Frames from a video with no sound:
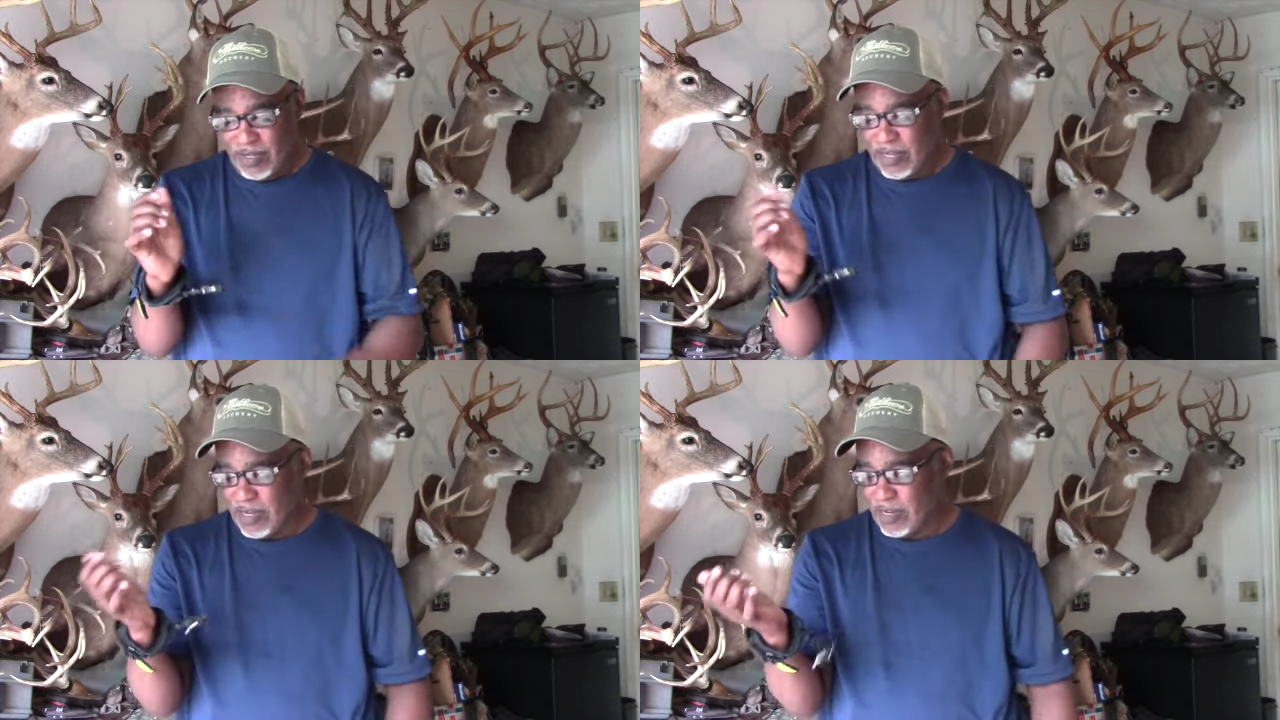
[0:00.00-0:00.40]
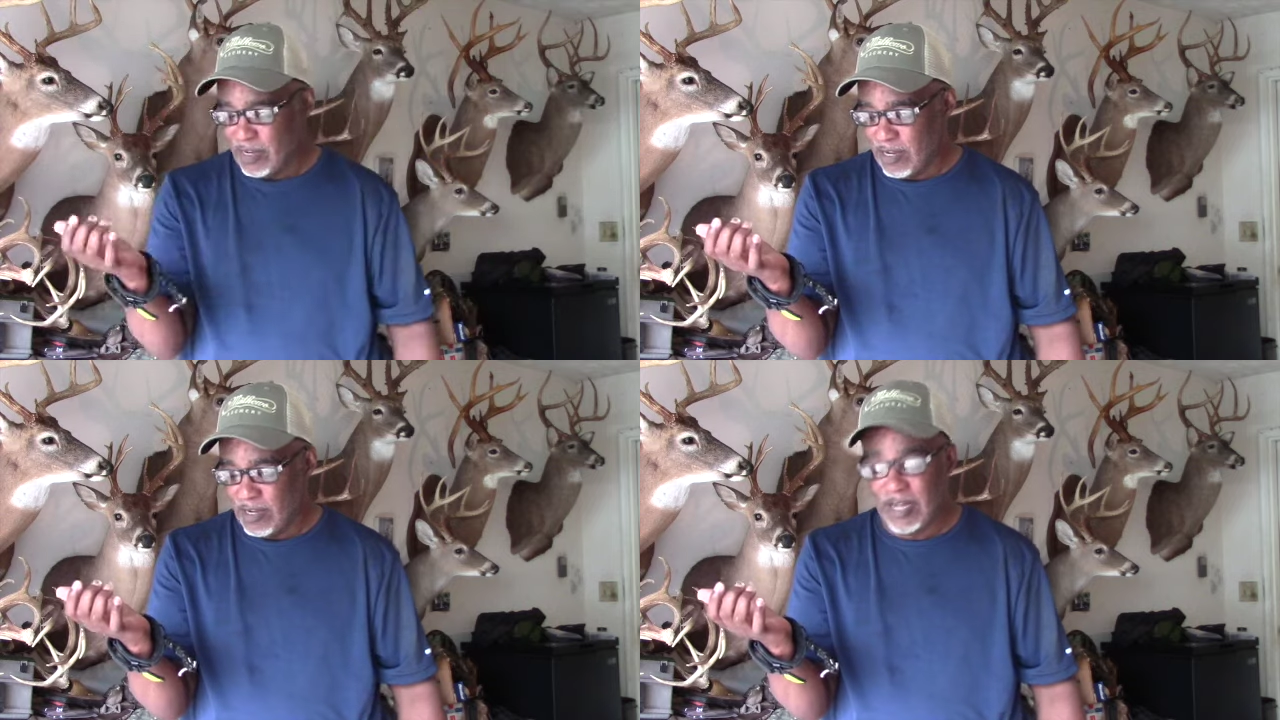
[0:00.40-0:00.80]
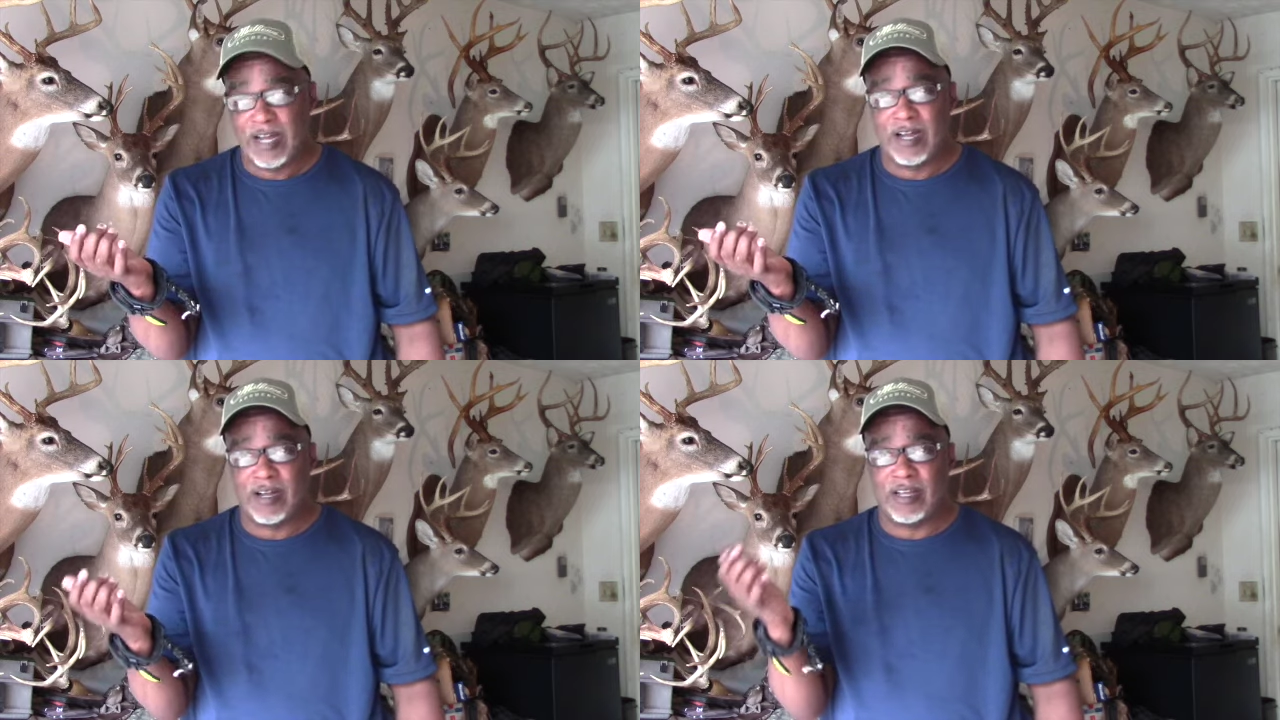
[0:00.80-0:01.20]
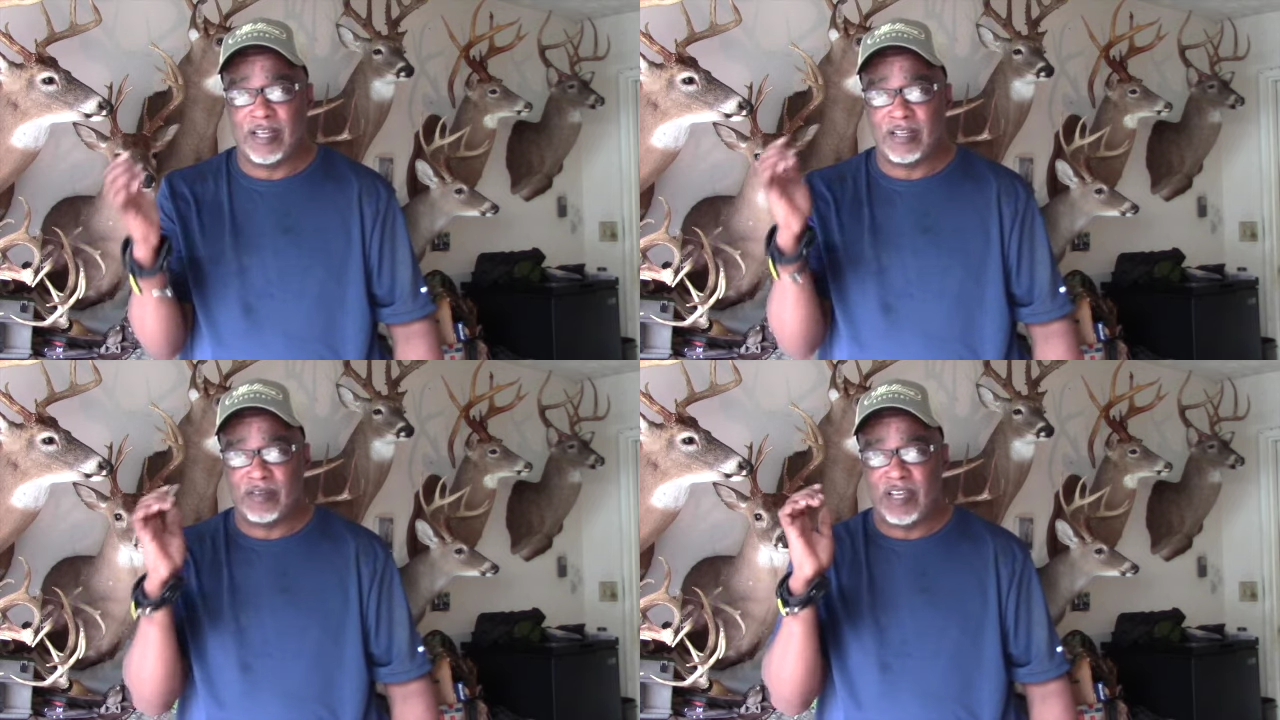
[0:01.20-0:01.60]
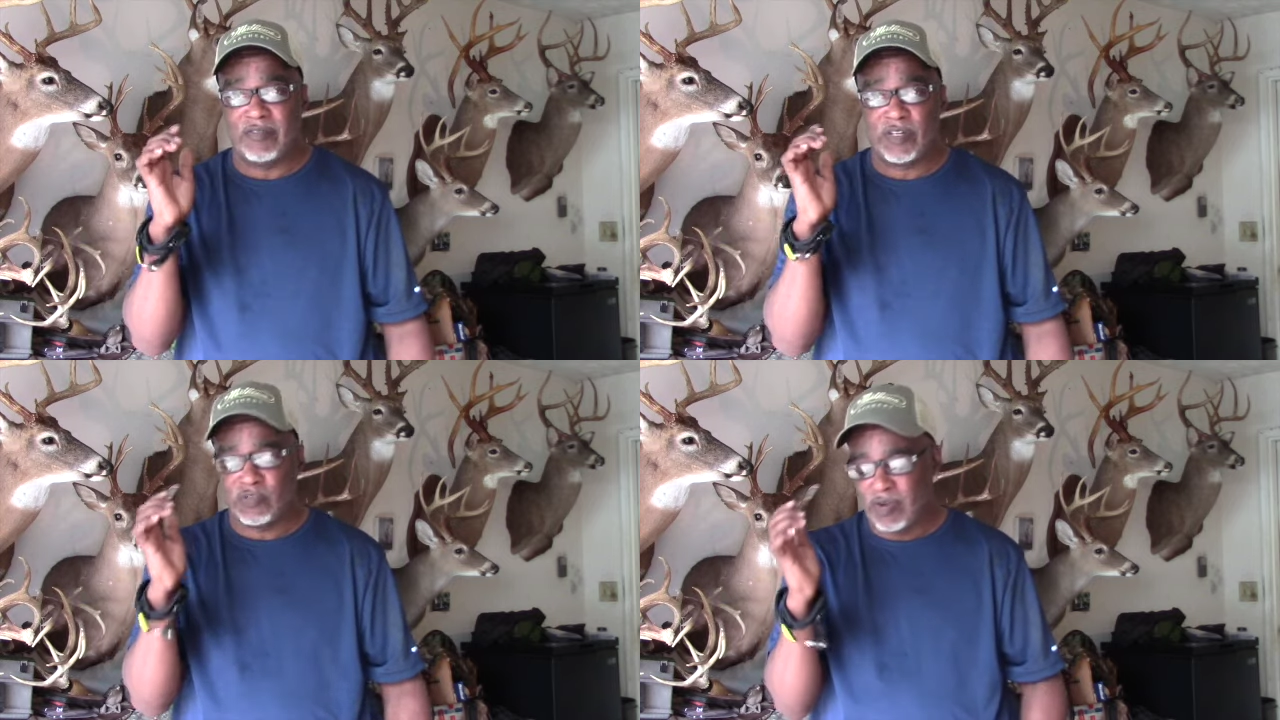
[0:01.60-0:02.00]
And uh, and give
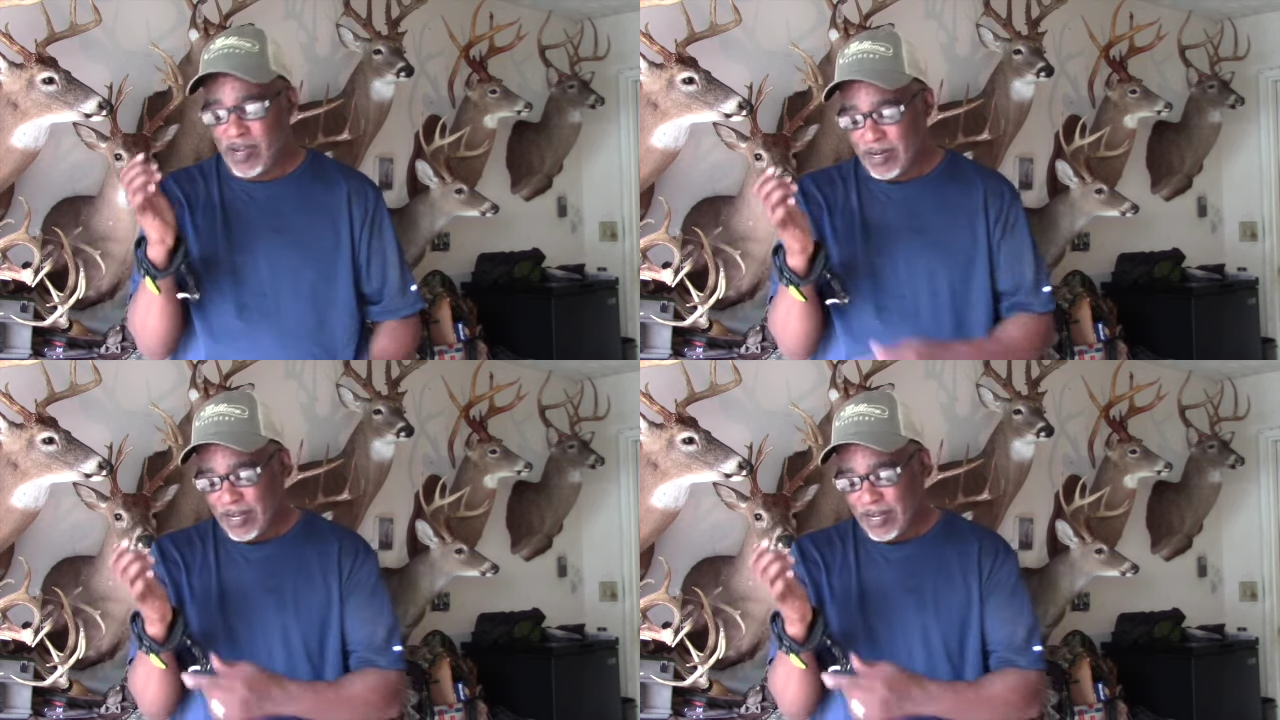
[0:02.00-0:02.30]
it a try.